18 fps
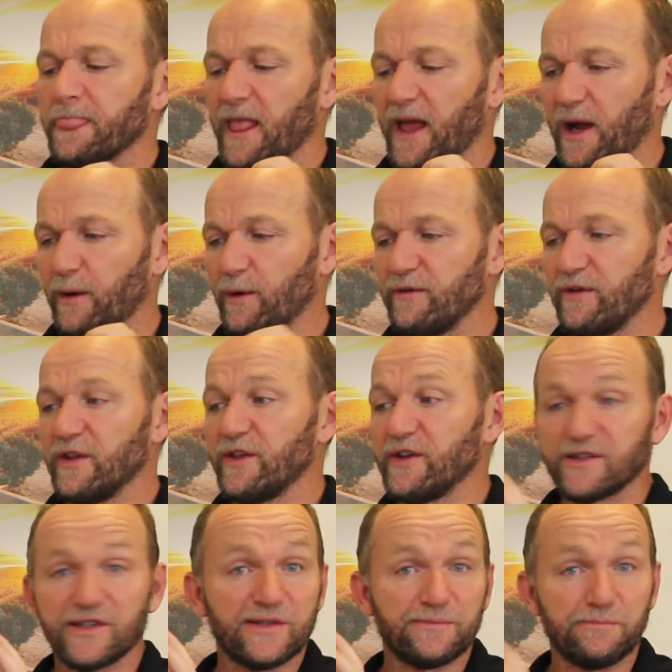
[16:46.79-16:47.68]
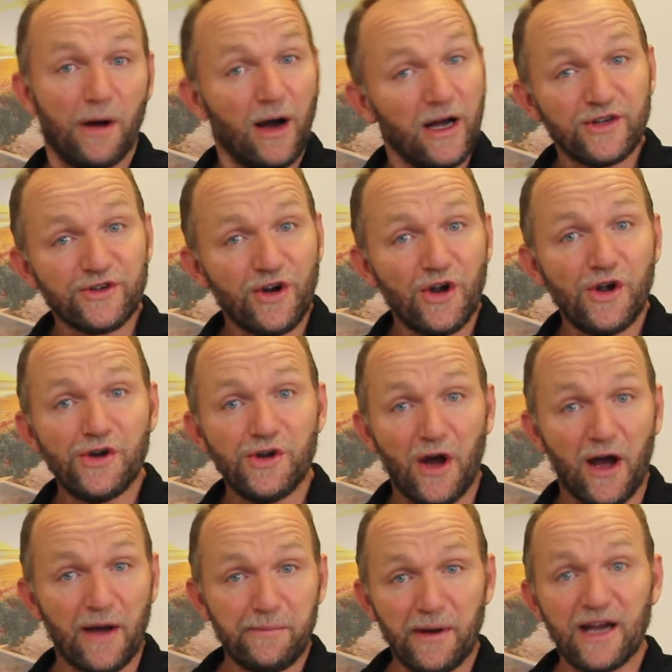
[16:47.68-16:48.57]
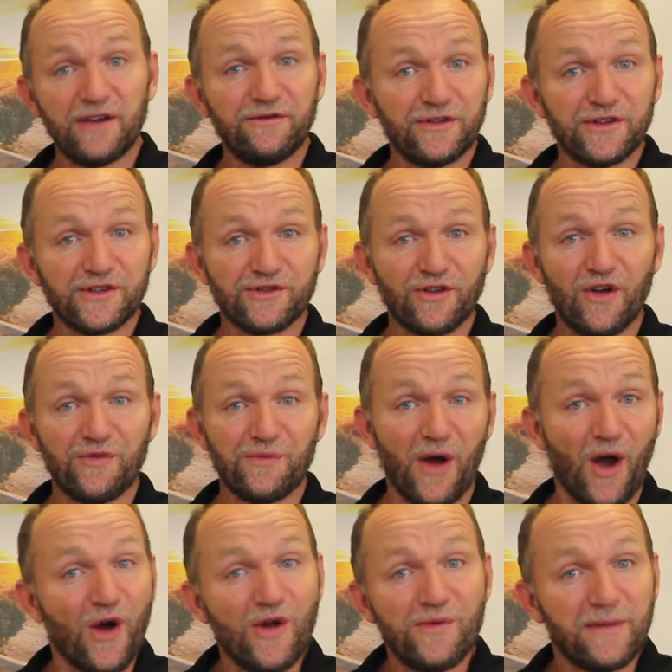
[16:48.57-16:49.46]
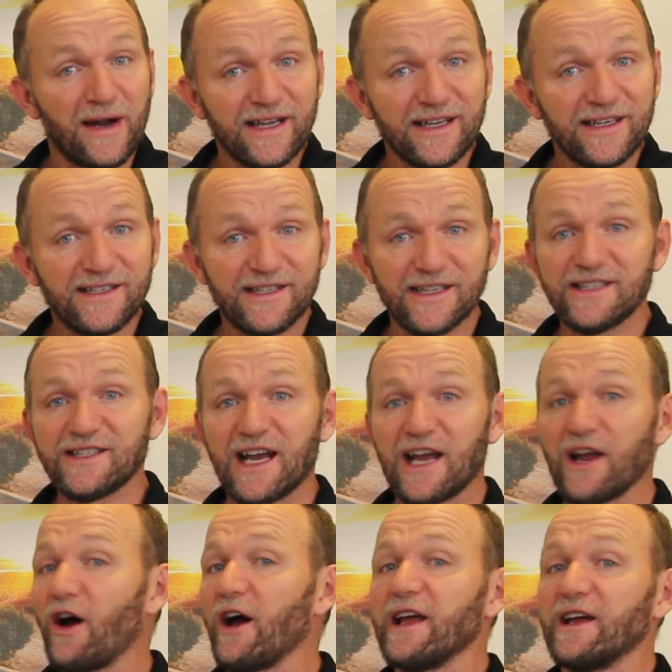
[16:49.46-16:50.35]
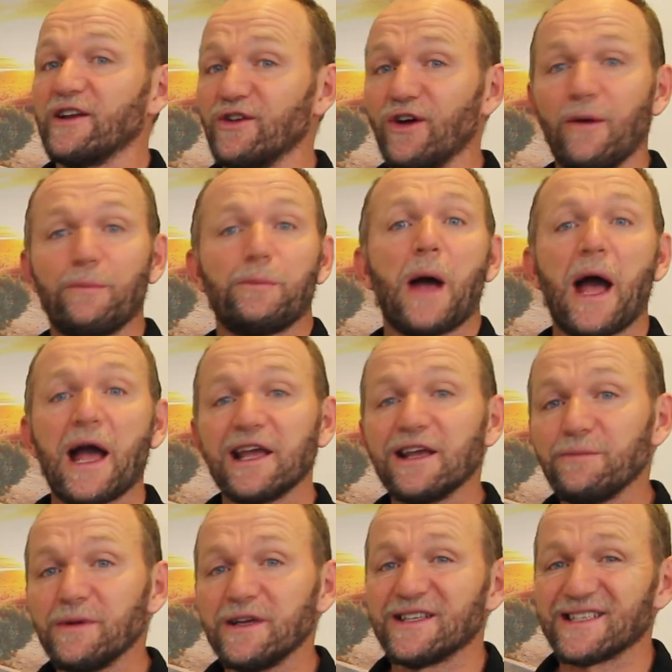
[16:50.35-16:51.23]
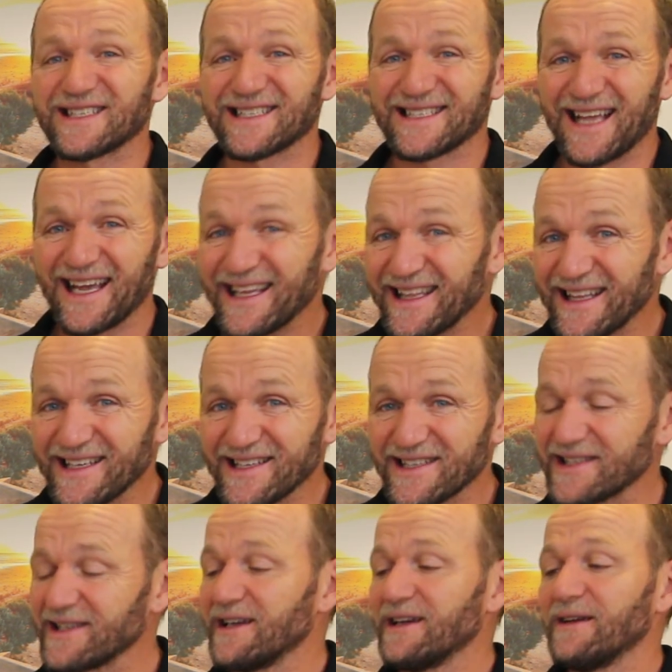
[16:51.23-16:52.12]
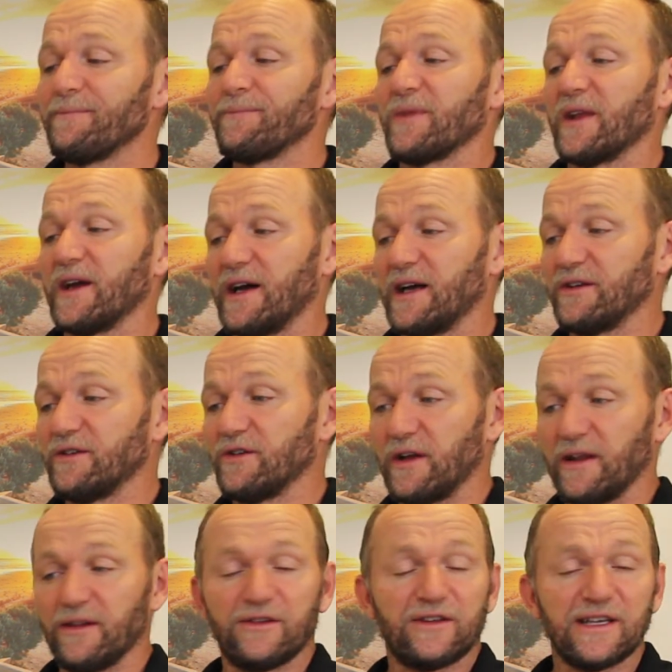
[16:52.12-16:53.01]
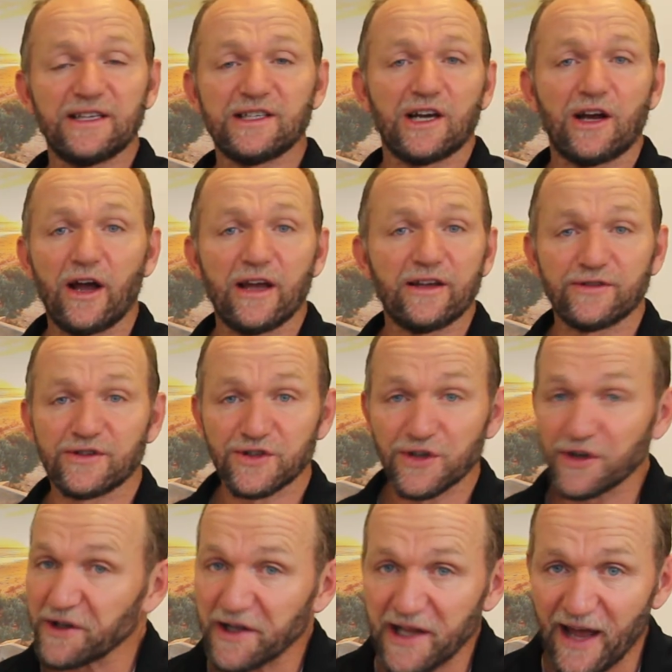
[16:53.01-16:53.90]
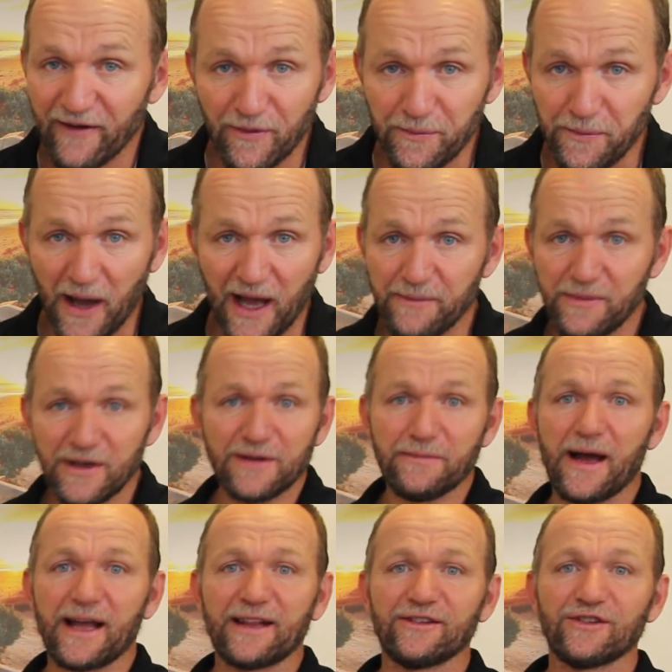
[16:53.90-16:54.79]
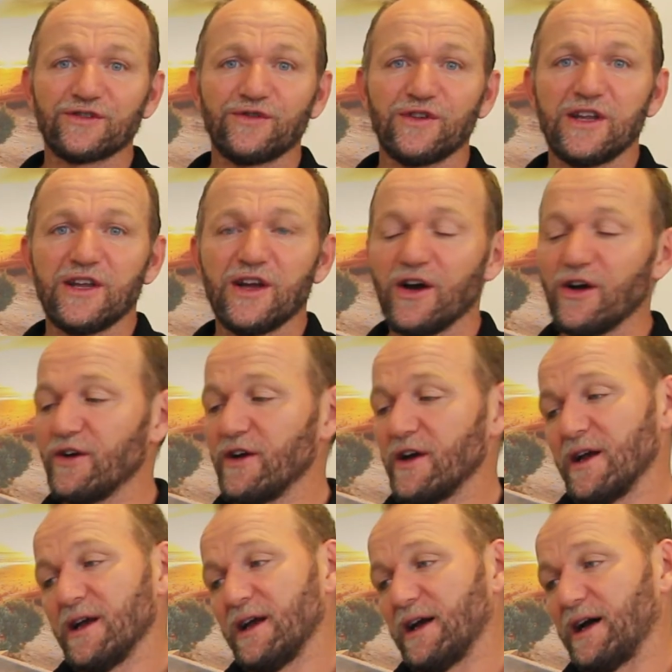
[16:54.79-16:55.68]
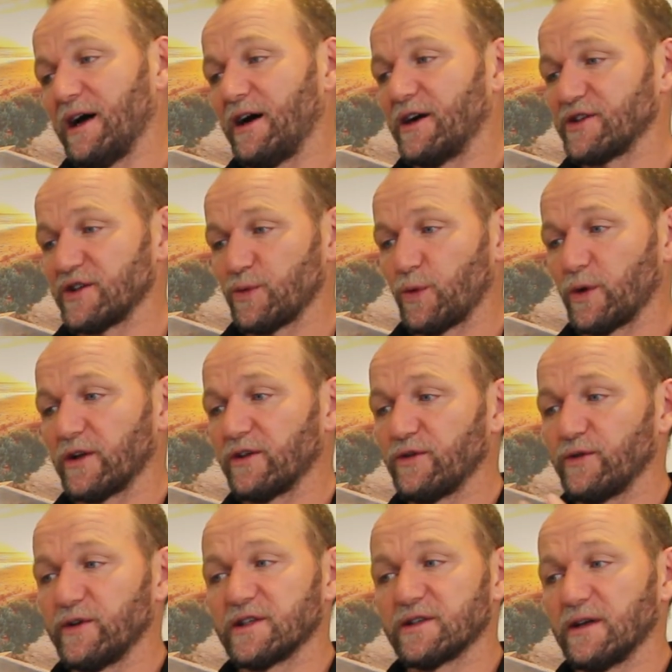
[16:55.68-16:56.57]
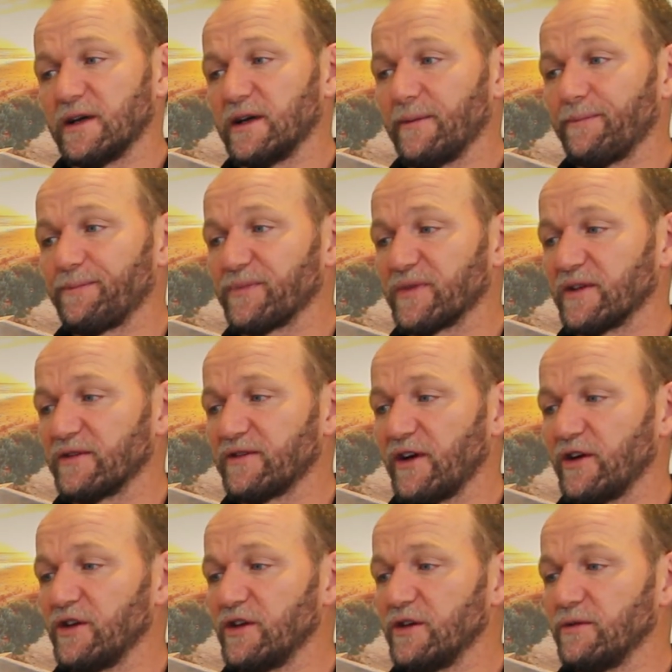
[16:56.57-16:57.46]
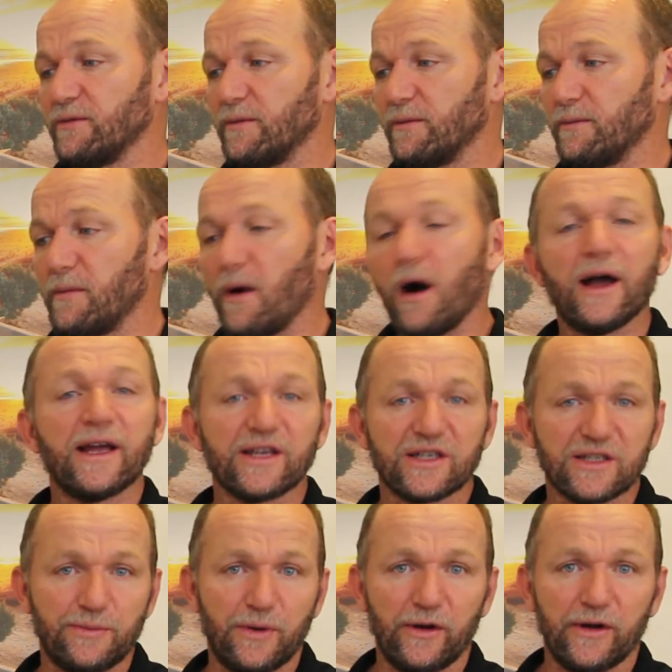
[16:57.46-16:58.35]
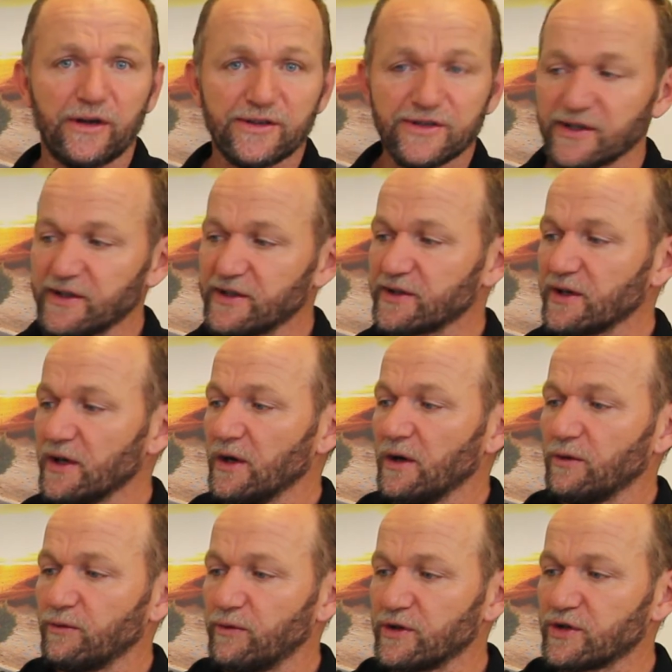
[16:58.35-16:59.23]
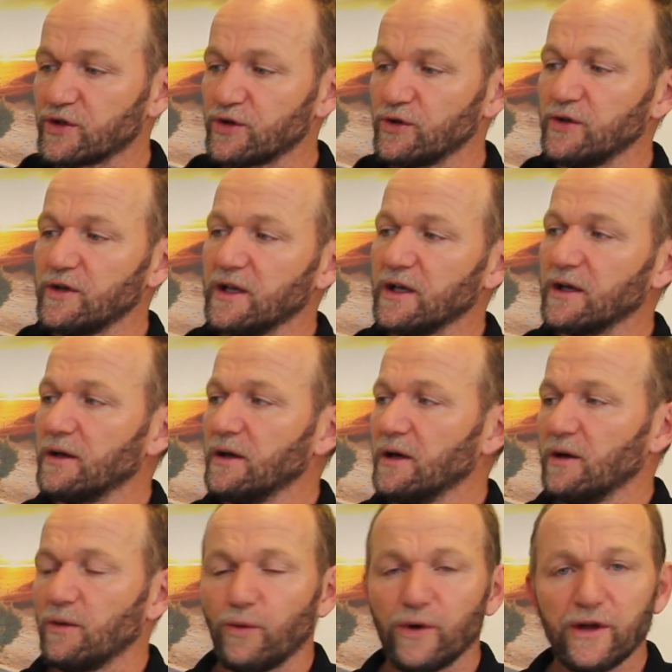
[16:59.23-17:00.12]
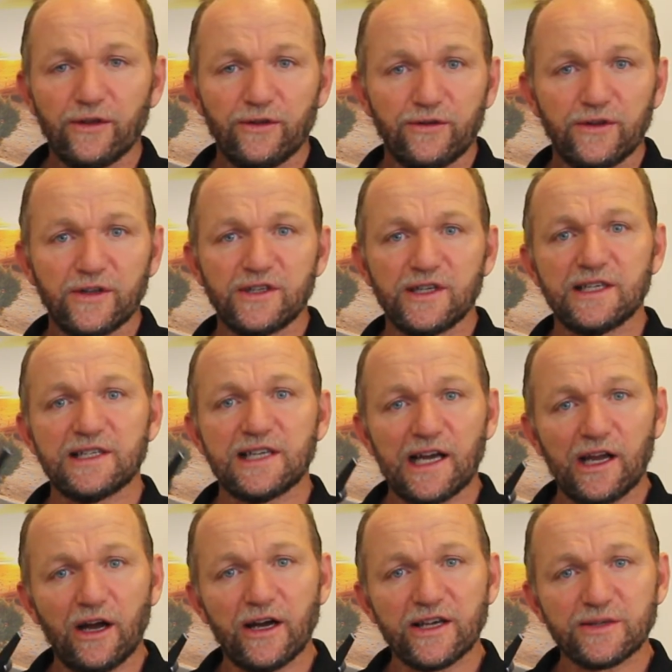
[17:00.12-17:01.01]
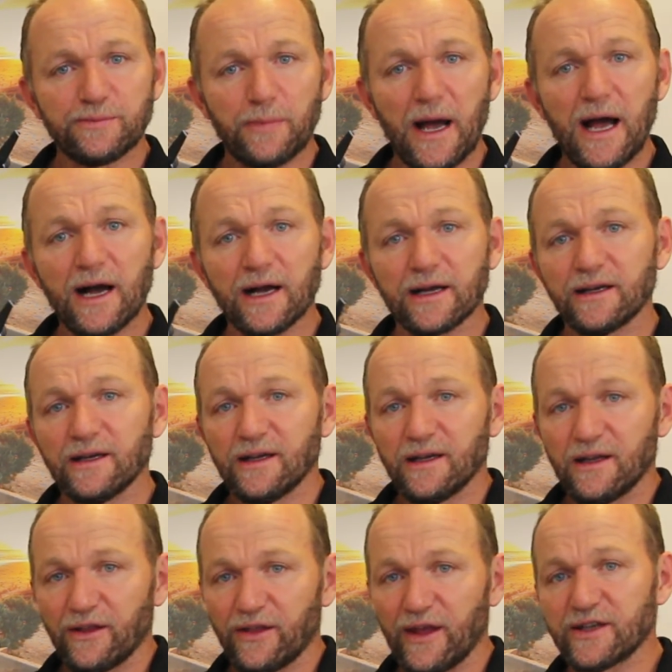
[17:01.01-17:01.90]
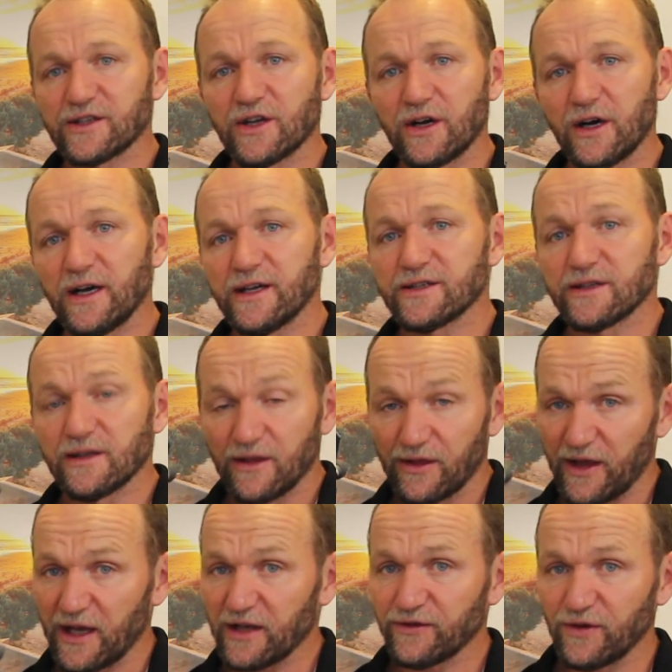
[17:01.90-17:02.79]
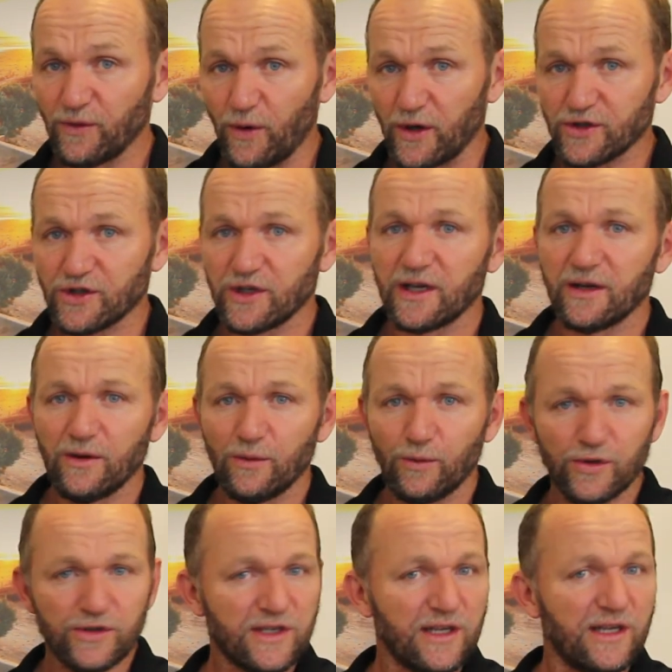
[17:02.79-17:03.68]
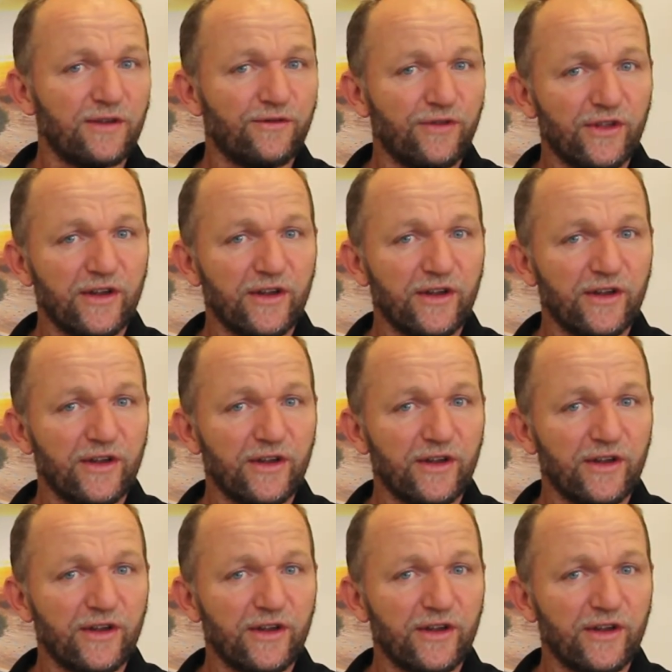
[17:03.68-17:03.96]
However, this is my drone. I paid for this drone with my own money. DJI are not paying me to say this. DJI certainly haven't paid me to make this video. I just wanted to tell you my experiences with shooting with the DJI Spark. Thanks guys, thanks for watching. We'll see you for